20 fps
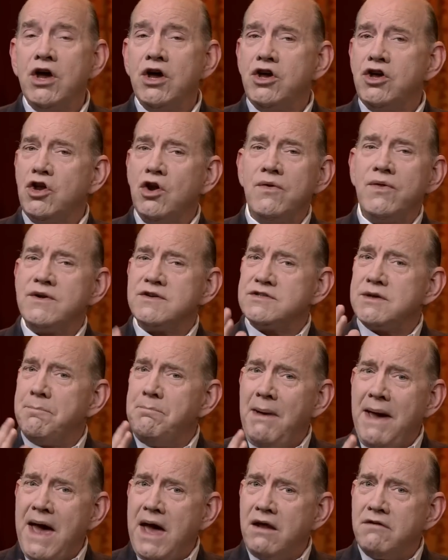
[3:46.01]
You know, there's a
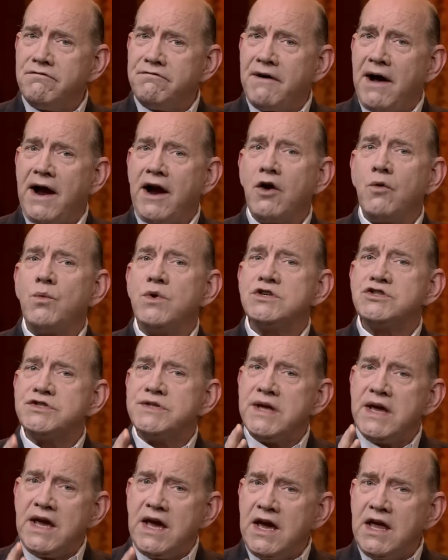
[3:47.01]
bad fire which
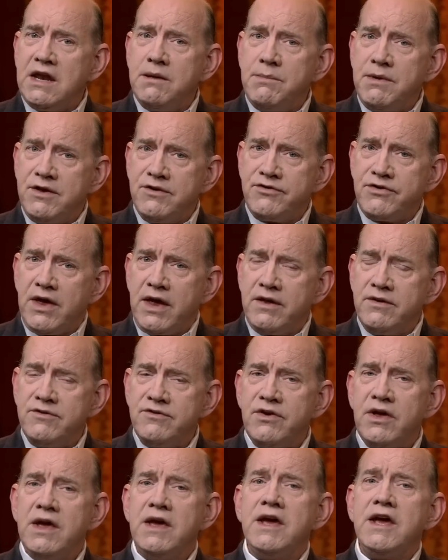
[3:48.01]
the enemy
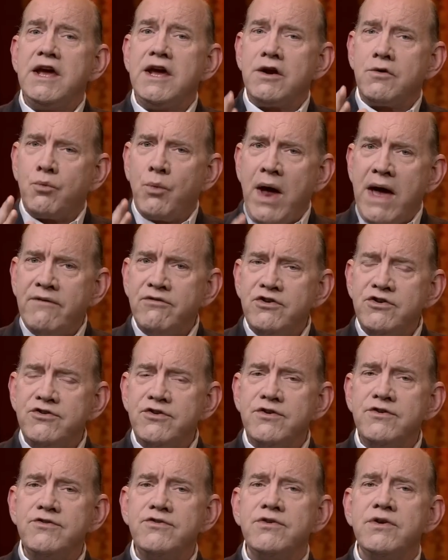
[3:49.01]
sends, it
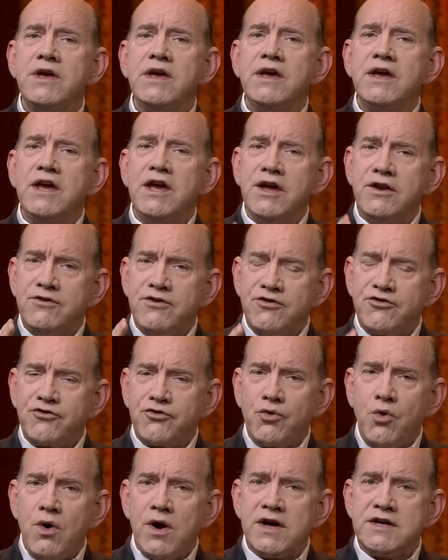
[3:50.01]
ravages, it
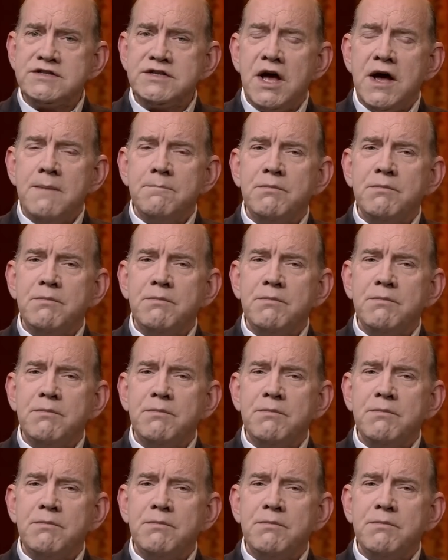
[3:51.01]
destroys.